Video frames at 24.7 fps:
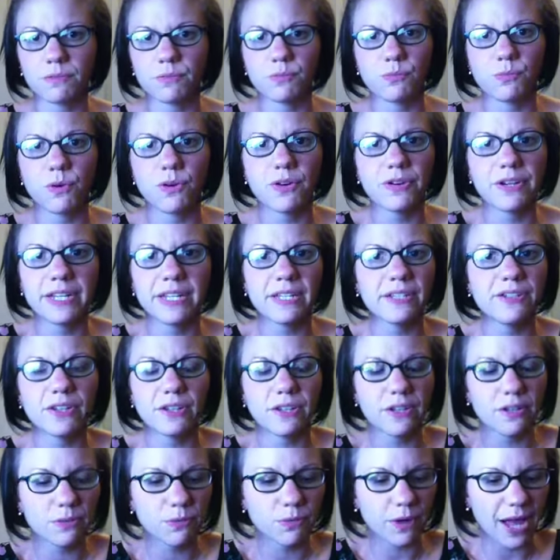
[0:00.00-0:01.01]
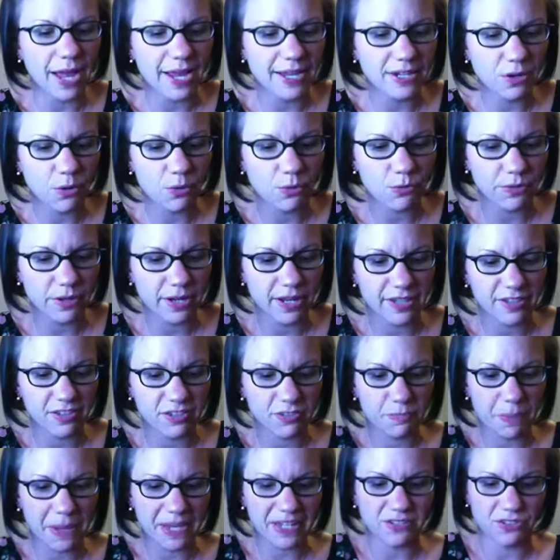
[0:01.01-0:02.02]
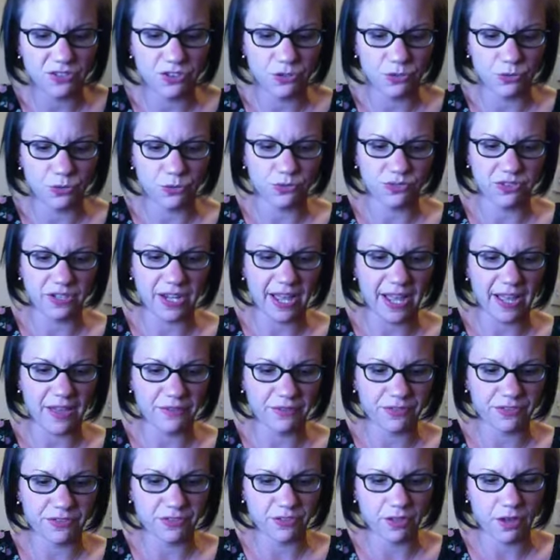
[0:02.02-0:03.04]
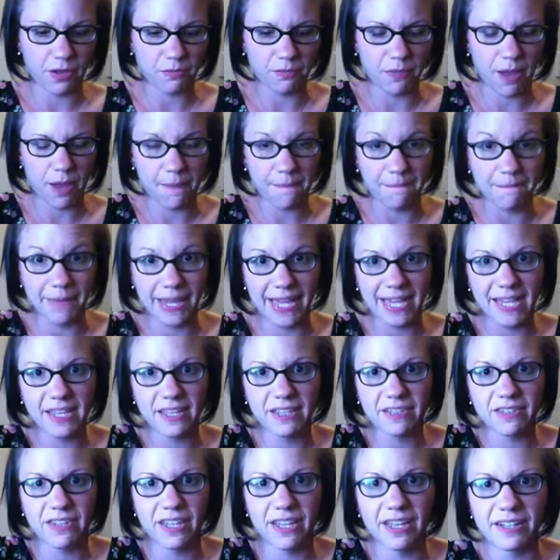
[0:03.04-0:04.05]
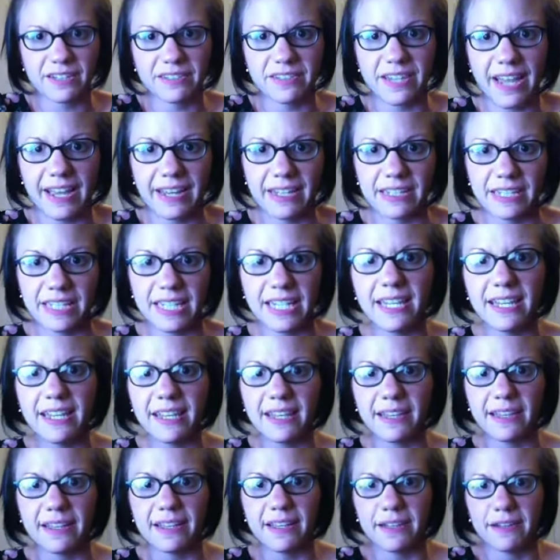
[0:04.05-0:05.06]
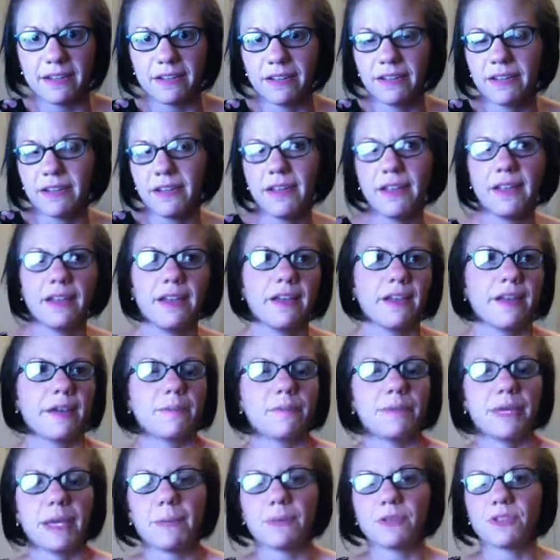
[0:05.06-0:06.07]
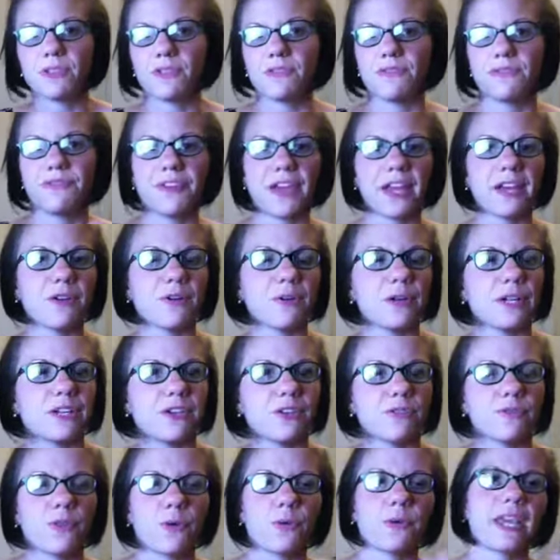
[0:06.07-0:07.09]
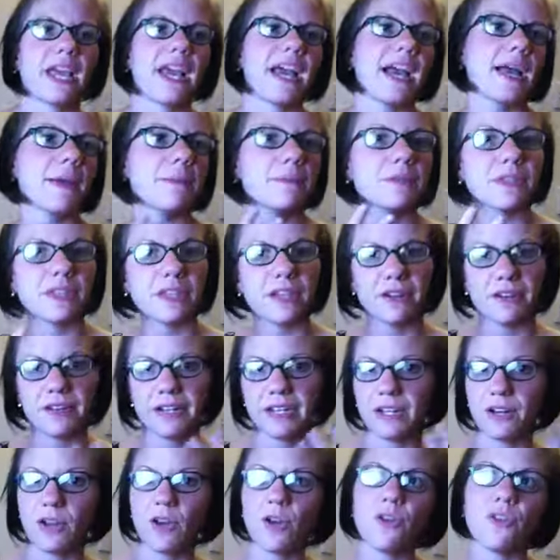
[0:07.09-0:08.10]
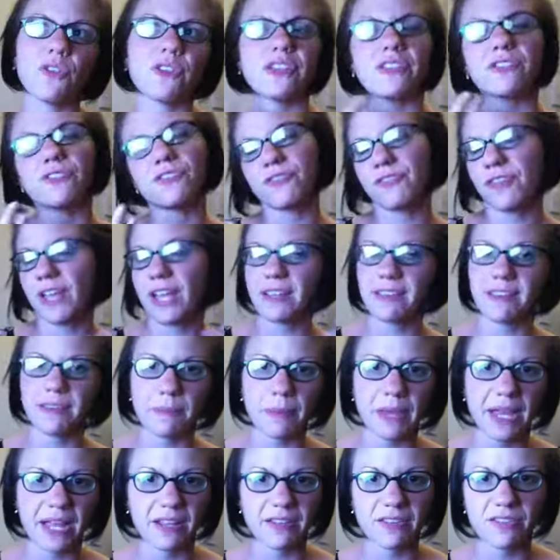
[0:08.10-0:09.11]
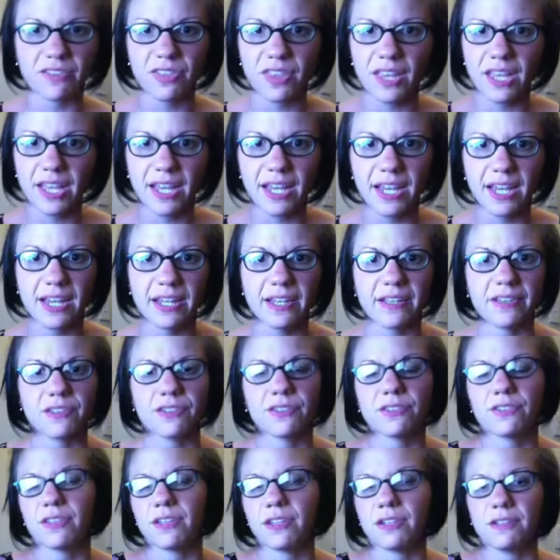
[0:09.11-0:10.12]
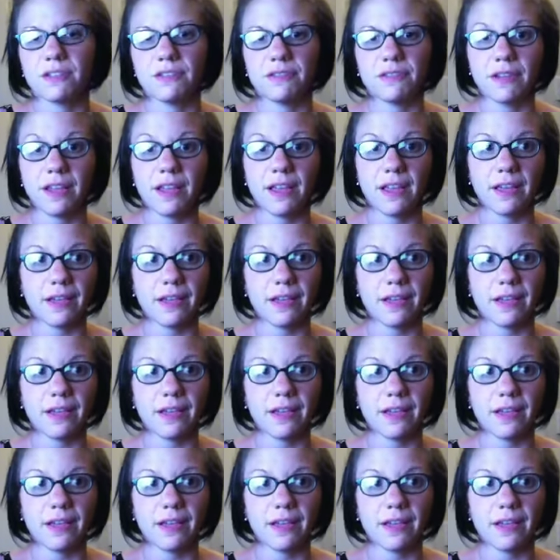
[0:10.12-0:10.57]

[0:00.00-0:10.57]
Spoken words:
worried. I don't expect you to have some amazing technique and be able to vary your vocabulary and all these fancy pants things. And